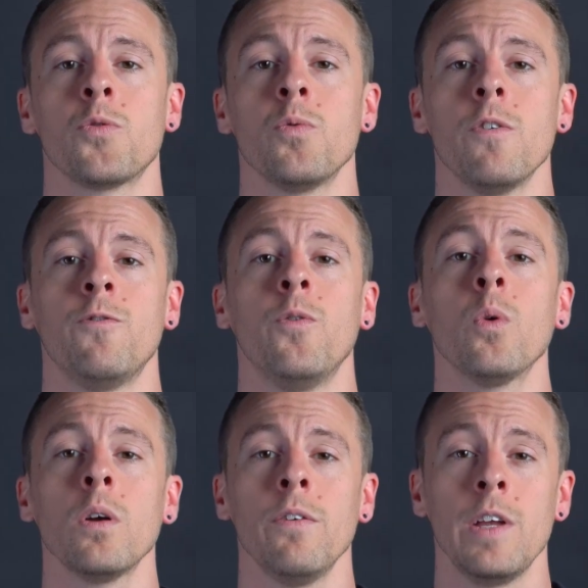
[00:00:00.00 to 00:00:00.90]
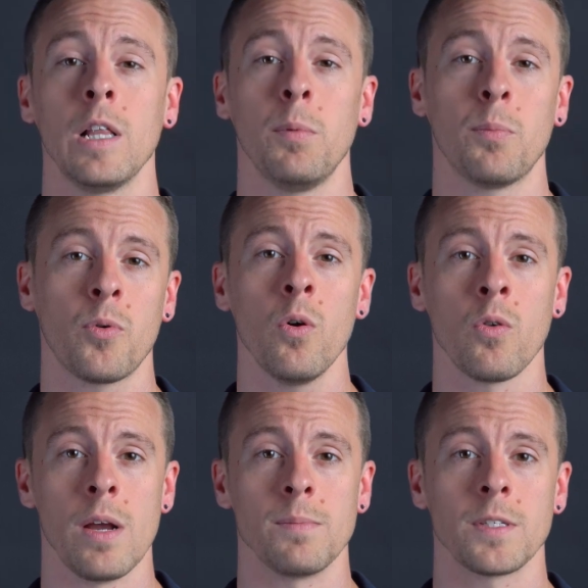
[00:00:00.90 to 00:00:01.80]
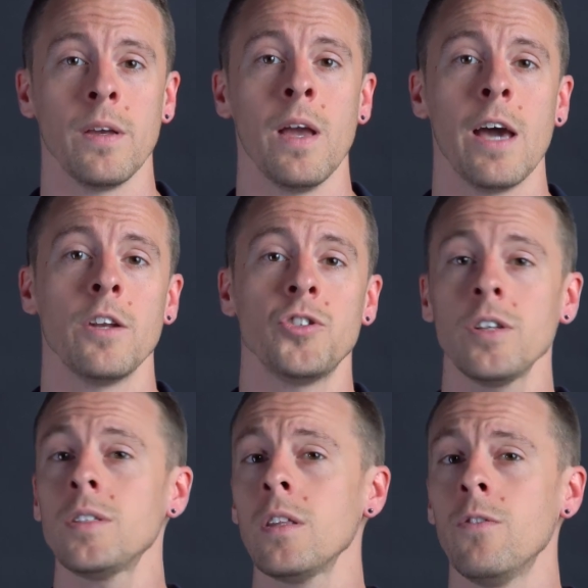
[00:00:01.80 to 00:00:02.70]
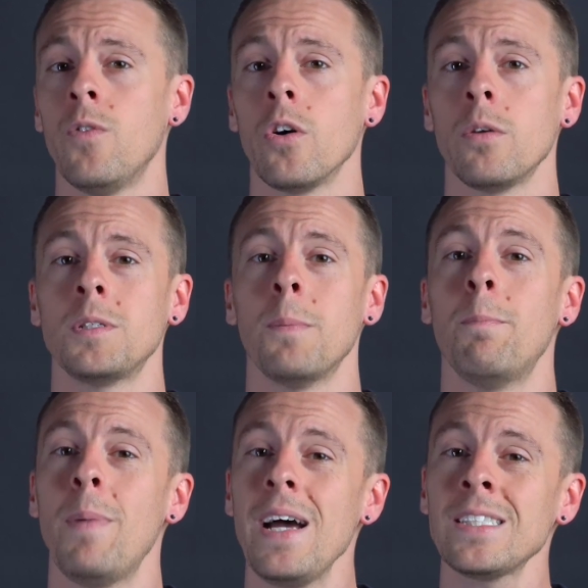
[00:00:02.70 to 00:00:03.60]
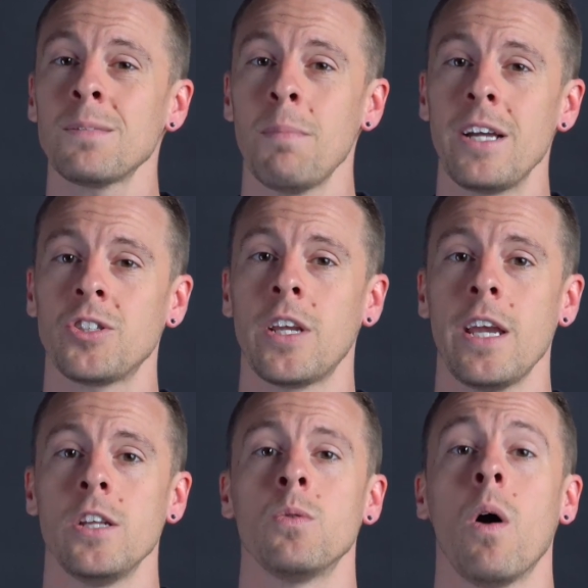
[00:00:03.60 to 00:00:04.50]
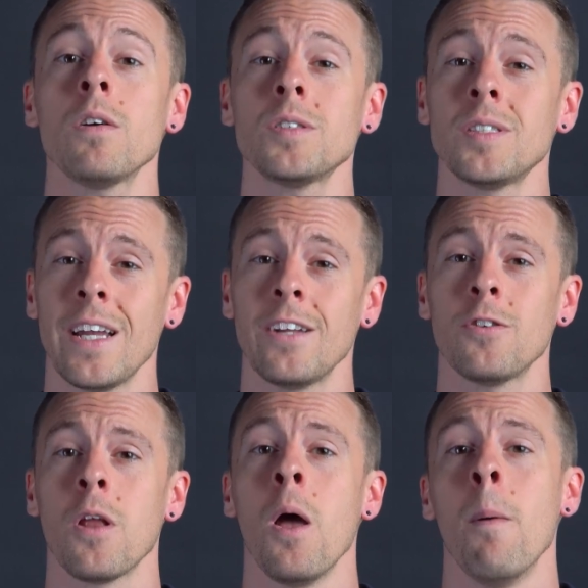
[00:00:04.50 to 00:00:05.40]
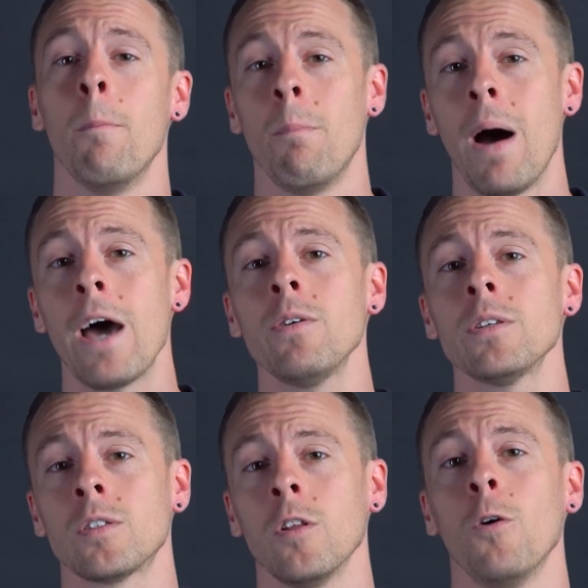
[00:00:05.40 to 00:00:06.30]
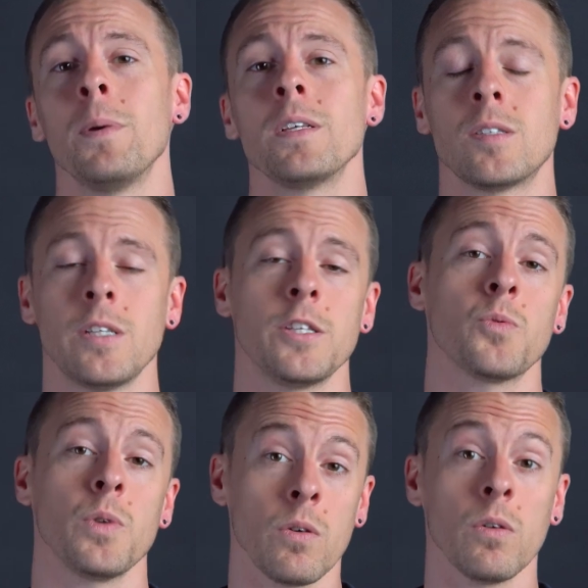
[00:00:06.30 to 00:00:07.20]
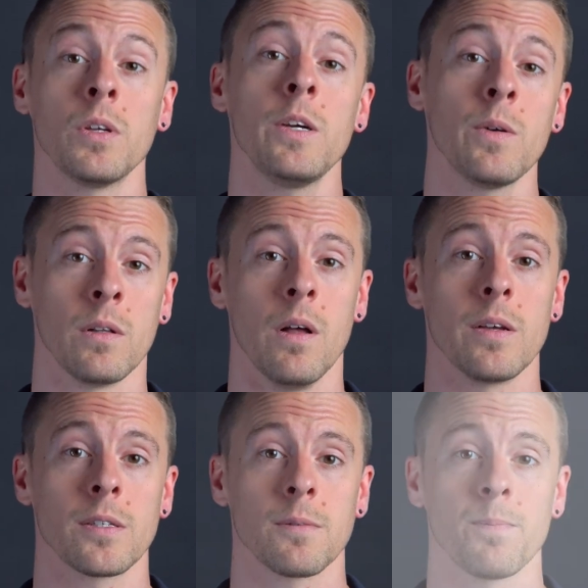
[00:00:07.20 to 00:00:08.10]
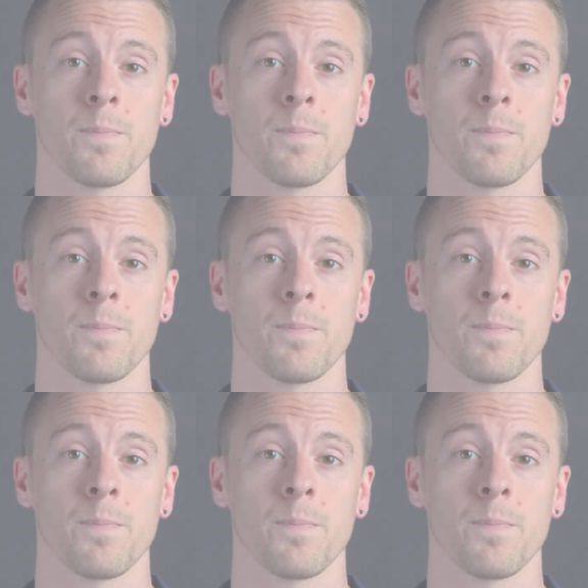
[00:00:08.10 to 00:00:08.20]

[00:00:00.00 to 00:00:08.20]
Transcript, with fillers: through the four available programs and adjusting the volume to best match gain to our standard moderate sloping sensorineural hearing loss.